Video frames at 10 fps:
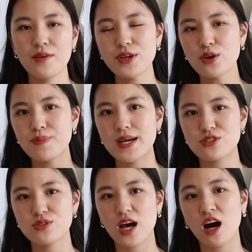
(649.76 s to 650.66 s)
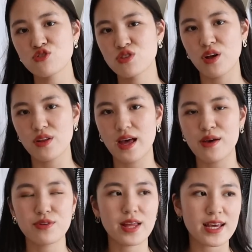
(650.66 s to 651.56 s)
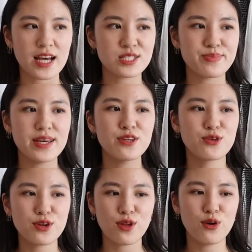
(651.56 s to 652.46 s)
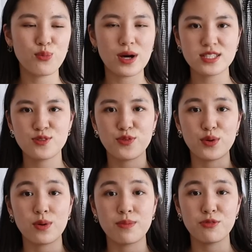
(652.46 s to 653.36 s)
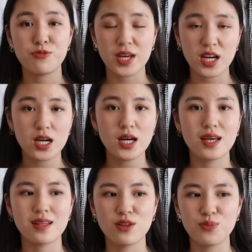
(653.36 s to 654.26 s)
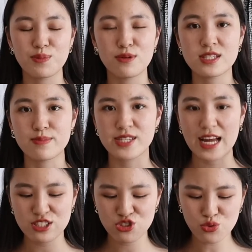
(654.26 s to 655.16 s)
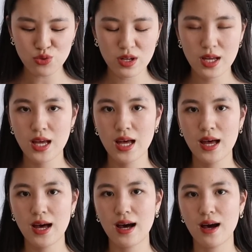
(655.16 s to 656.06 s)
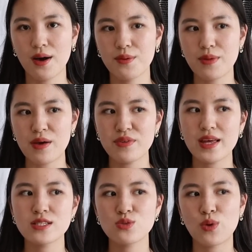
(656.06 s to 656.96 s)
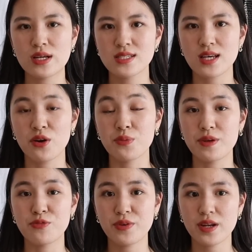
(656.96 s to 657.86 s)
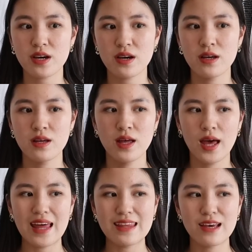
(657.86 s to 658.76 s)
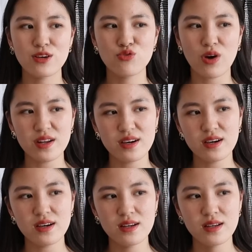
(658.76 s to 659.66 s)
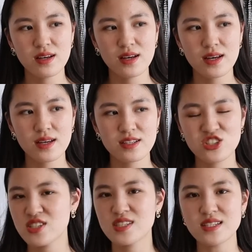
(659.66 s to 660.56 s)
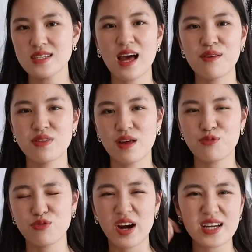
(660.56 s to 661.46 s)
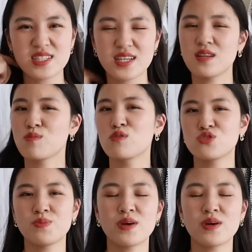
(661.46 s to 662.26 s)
I think compared to the $100 Everlane cashmere, Uniqlo ones feel a bit thicker and a little bit more substantial. Everlane's ones are a bit thinner. And then Grana just doesn't have enough variety anymore, to